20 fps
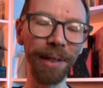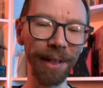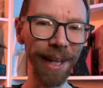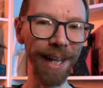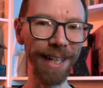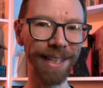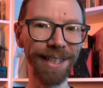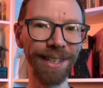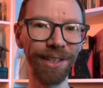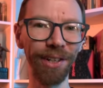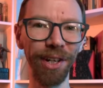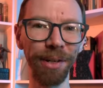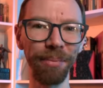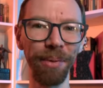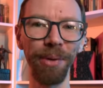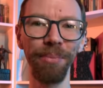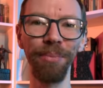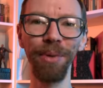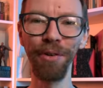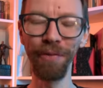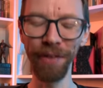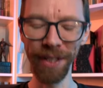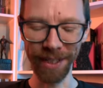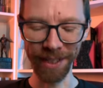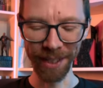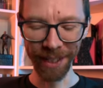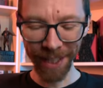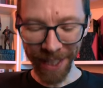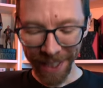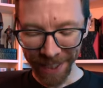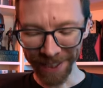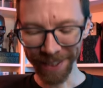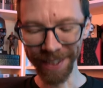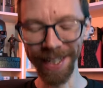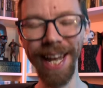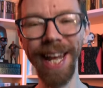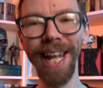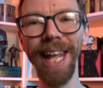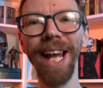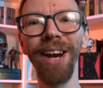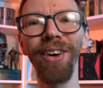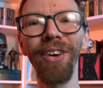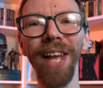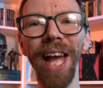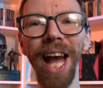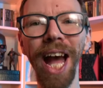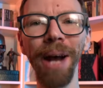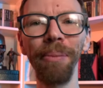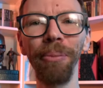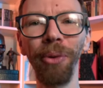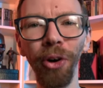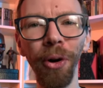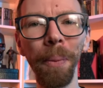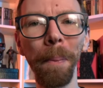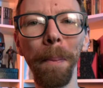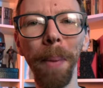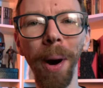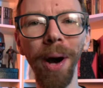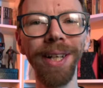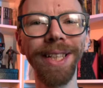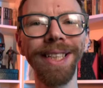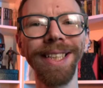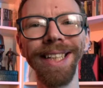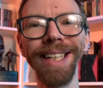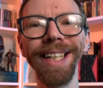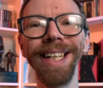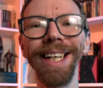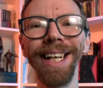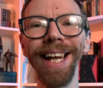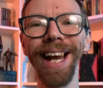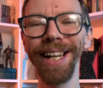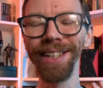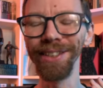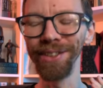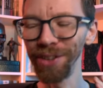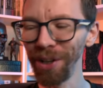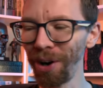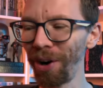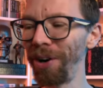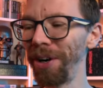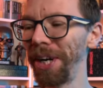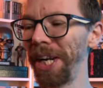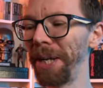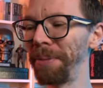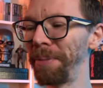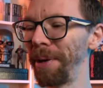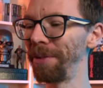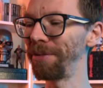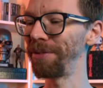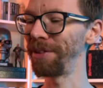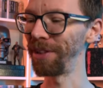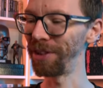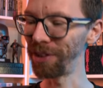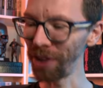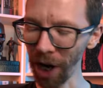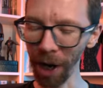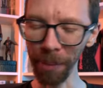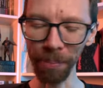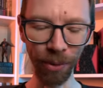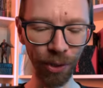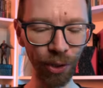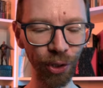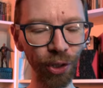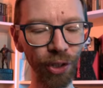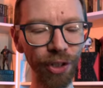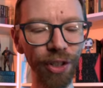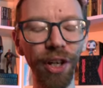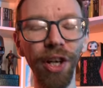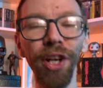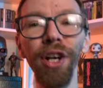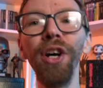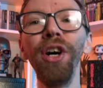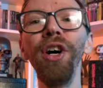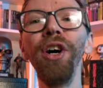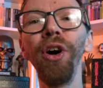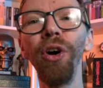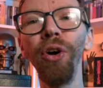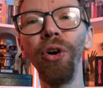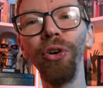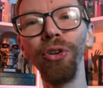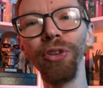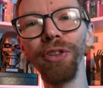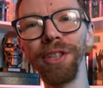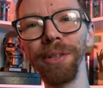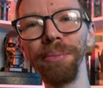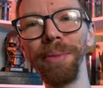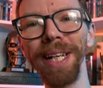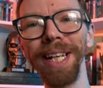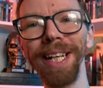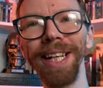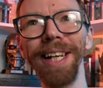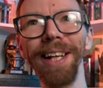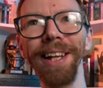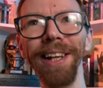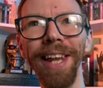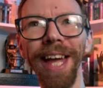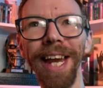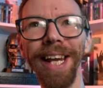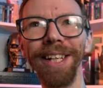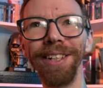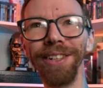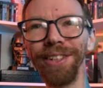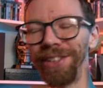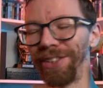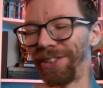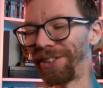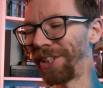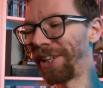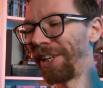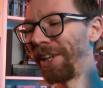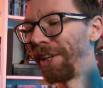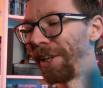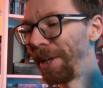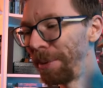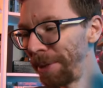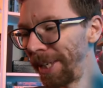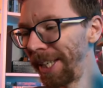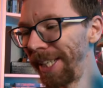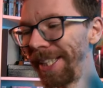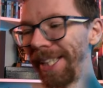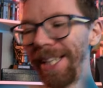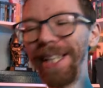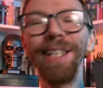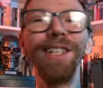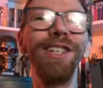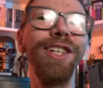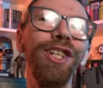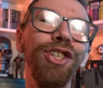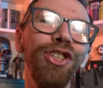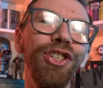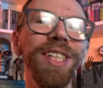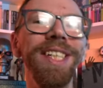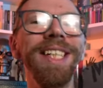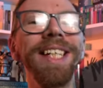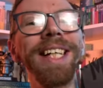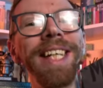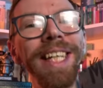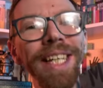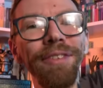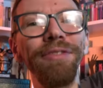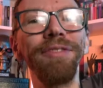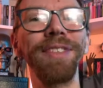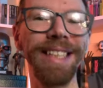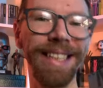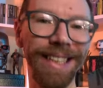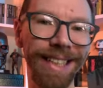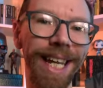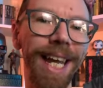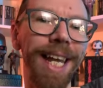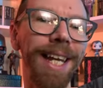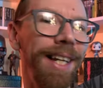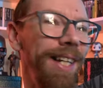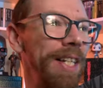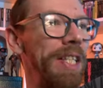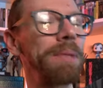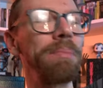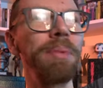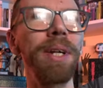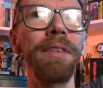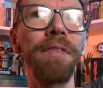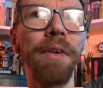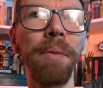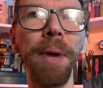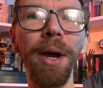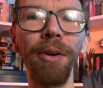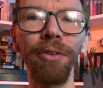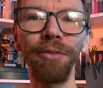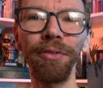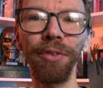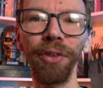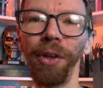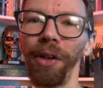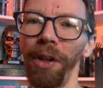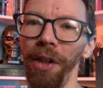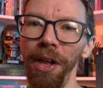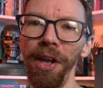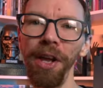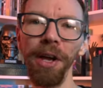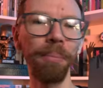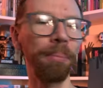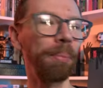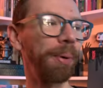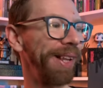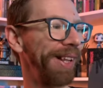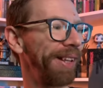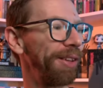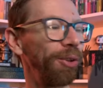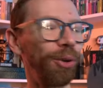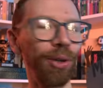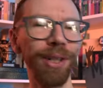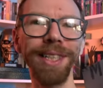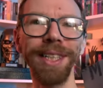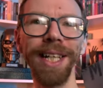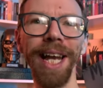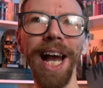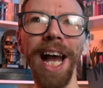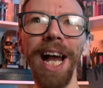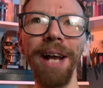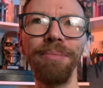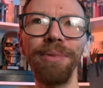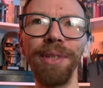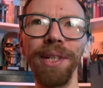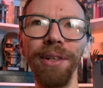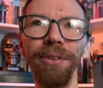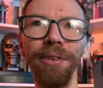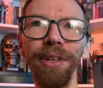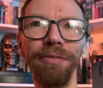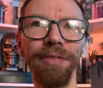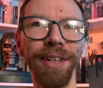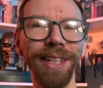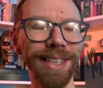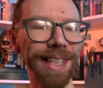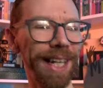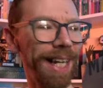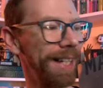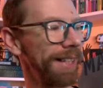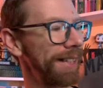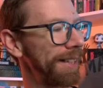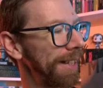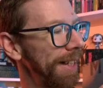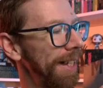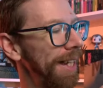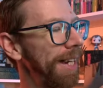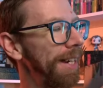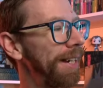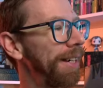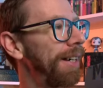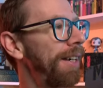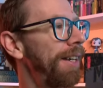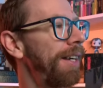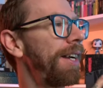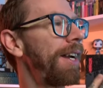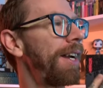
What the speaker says: Let's talk about movies. Today I am unboxing and talking about the Top Gun Ultimate Collector's Limited Edition gift set. It's a bit of a mouthful, but it looks absolutely fantastic here.